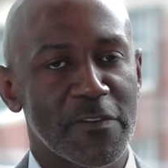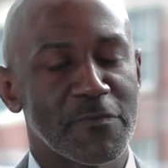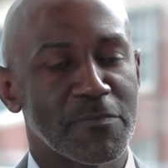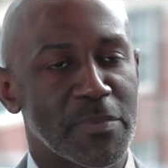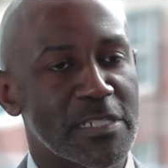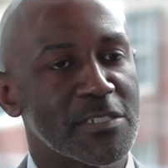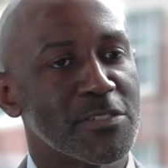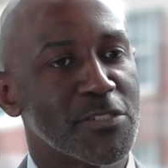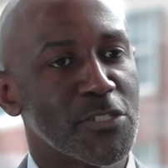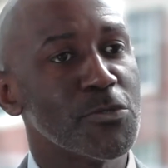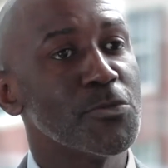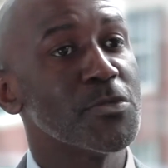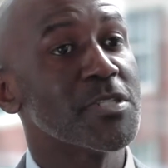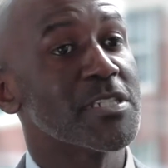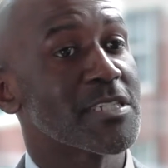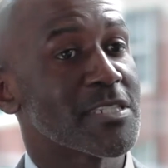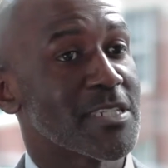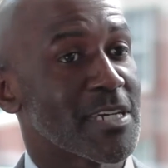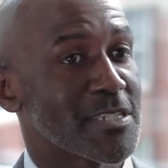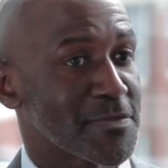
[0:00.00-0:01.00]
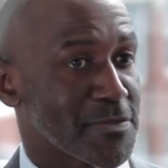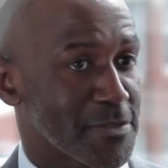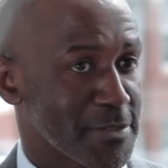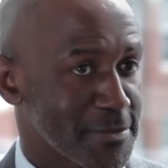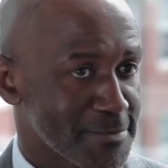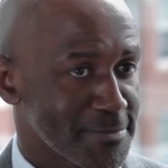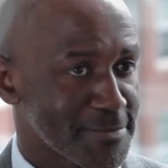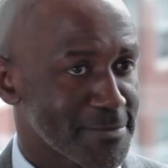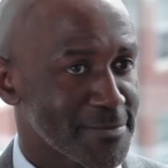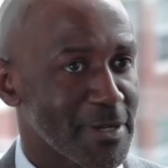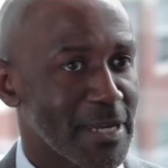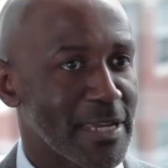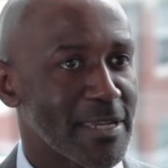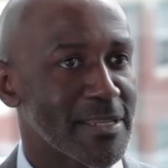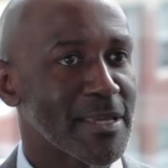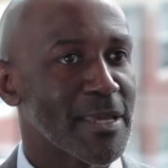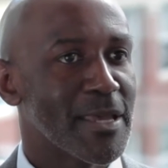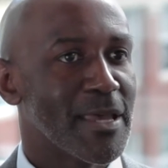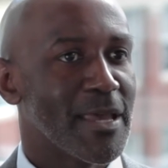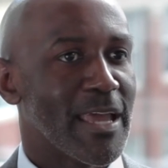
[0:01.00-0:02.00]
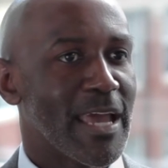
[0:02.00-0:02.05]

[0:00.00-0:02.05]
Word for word: we've been too successful, right?